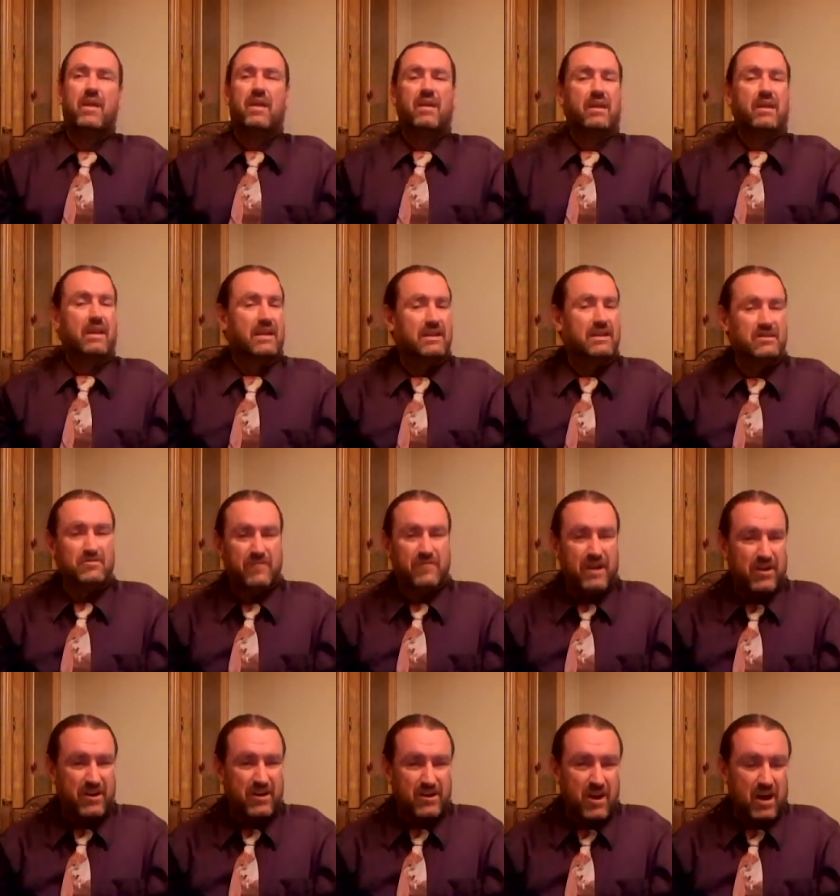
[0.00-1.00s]
it is
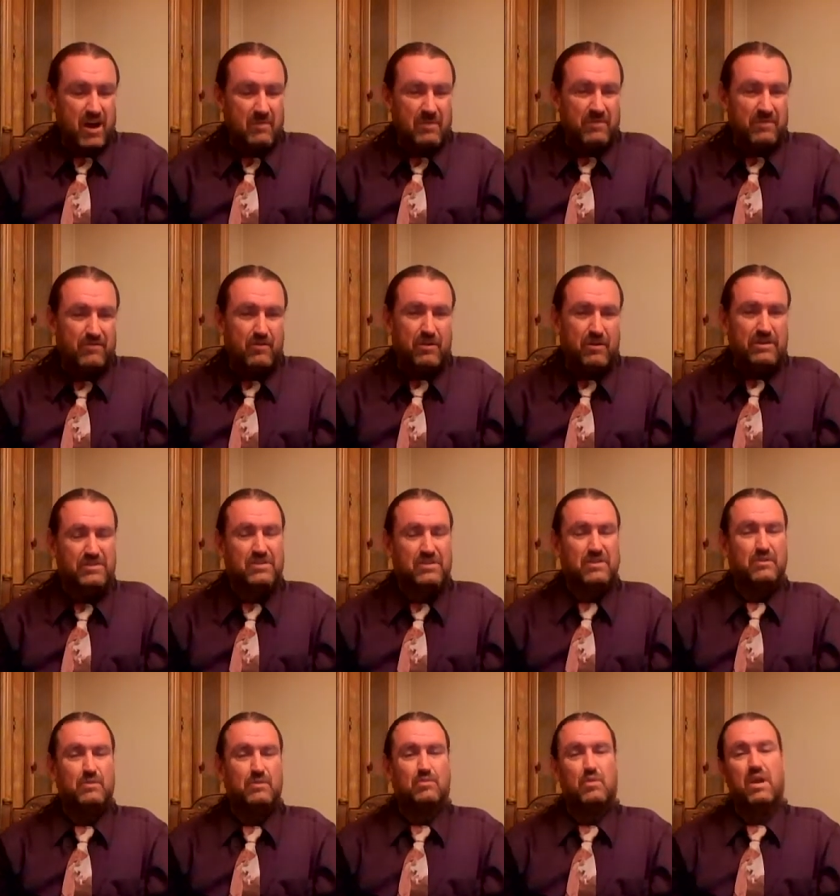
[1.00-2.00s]
very common for us
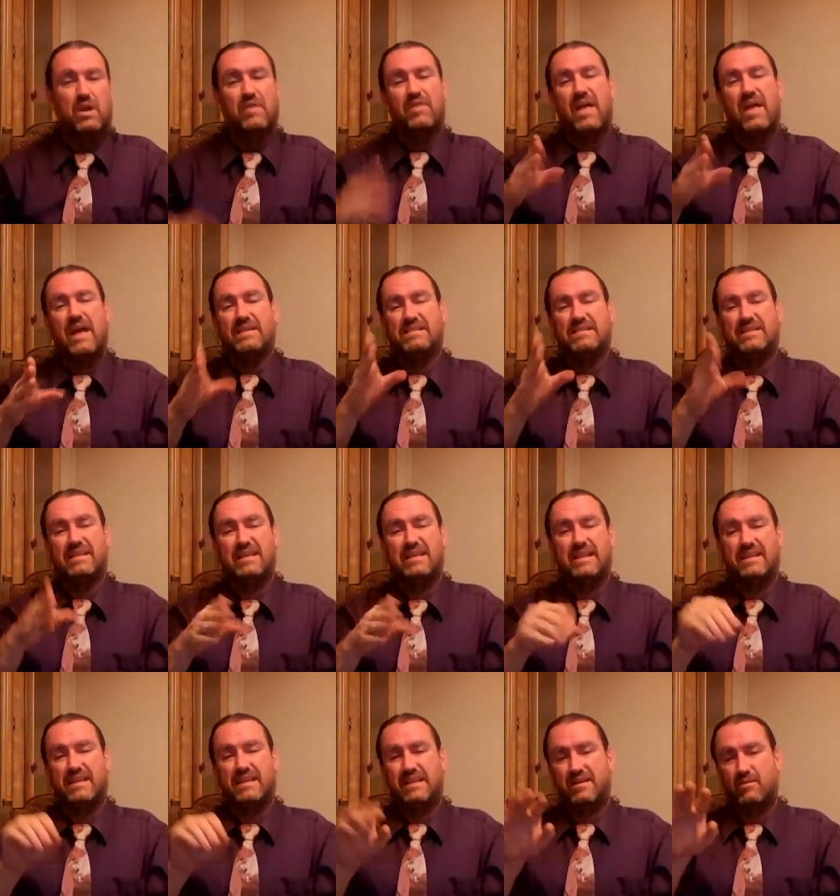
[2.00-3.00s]
to run that
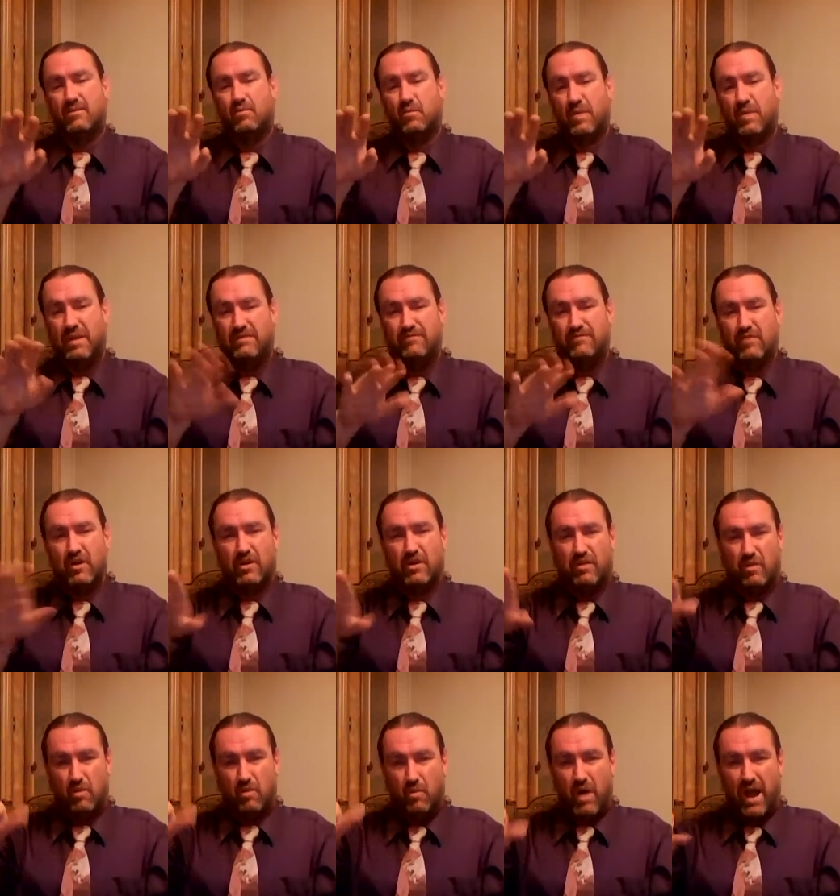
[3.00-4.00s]
T in front of
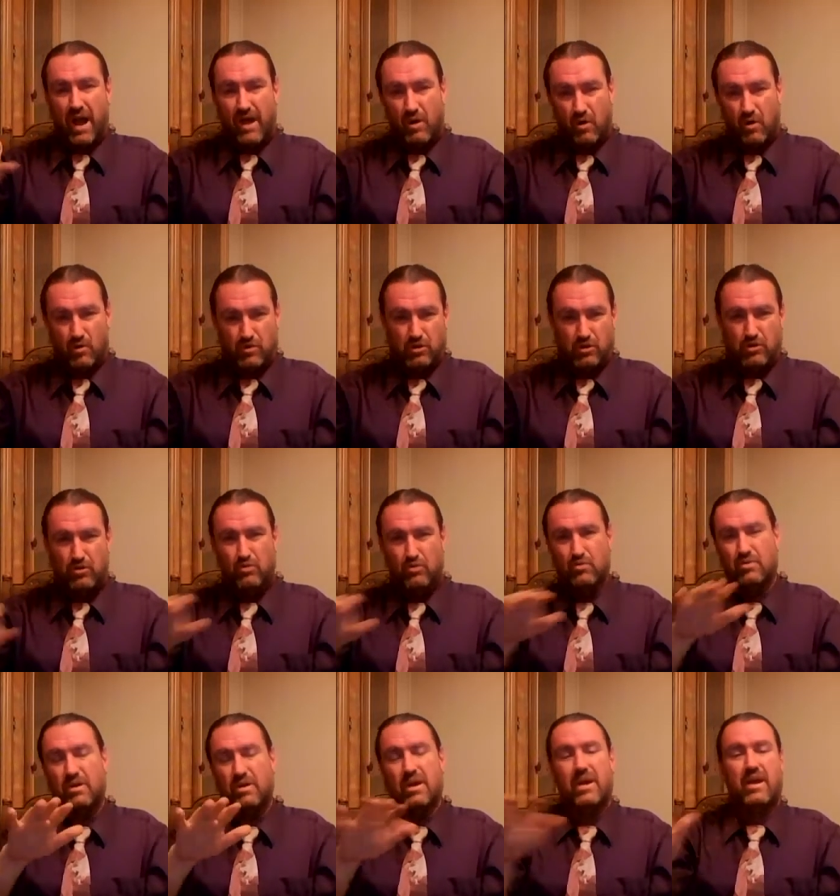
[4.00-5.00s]
the
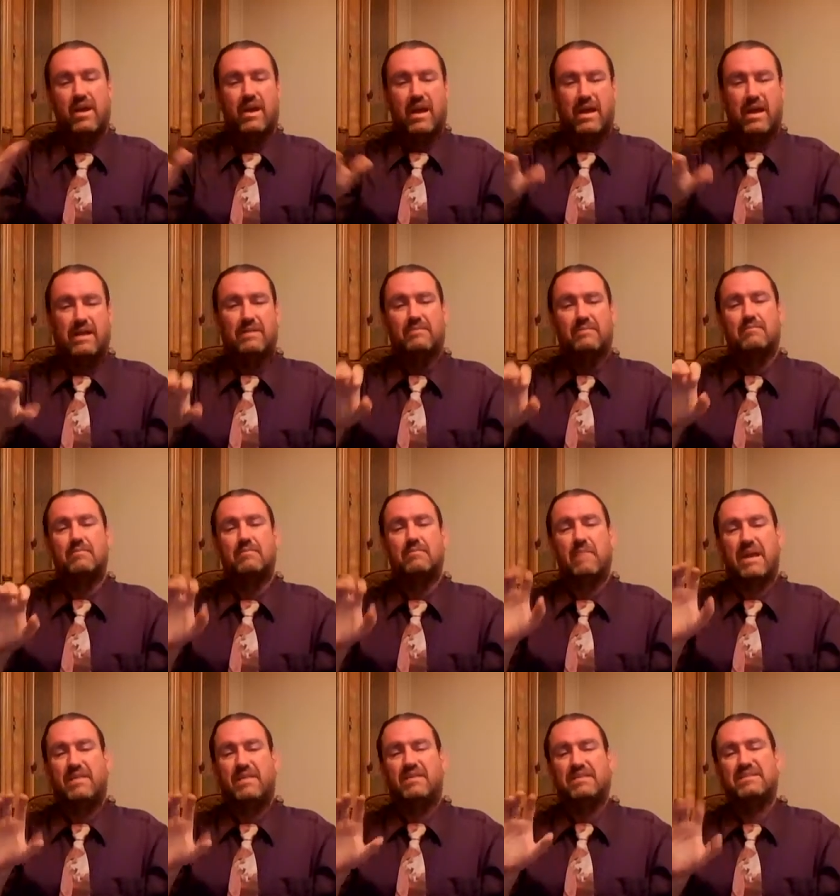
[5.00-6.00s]
Y-O-U and
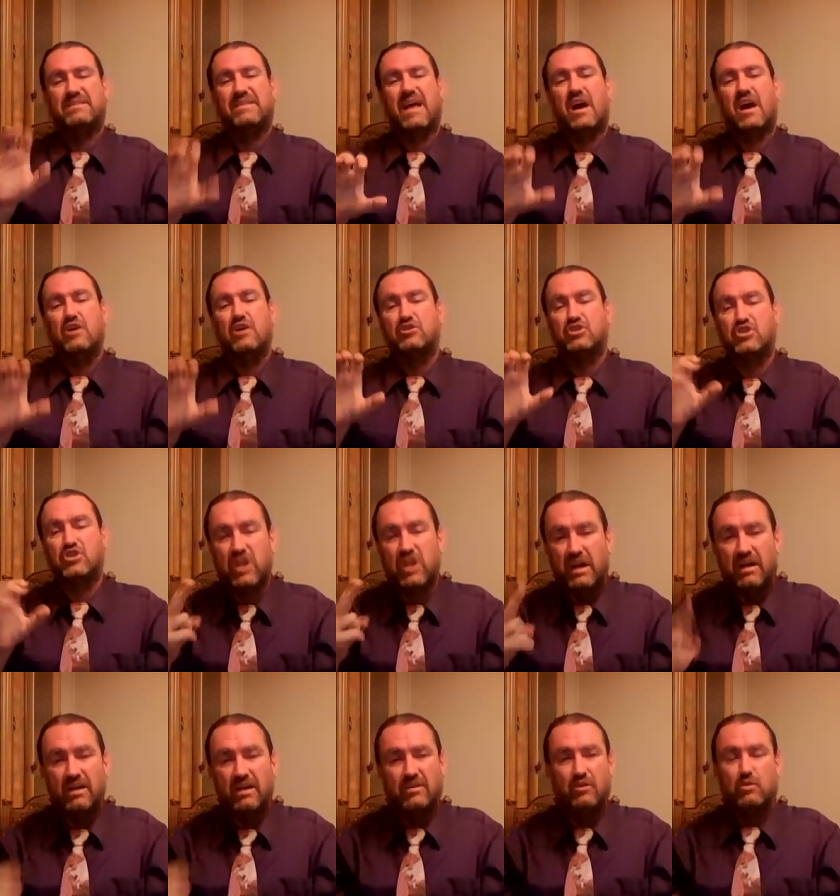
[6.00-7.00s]
make the sound ch
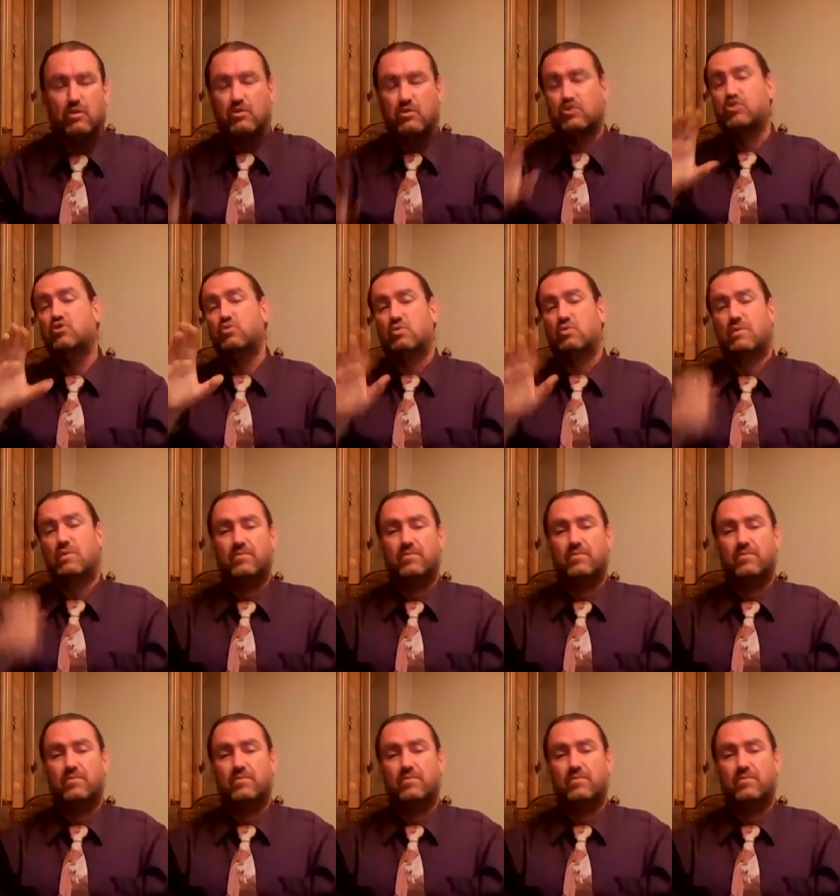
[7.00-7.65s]
or chew.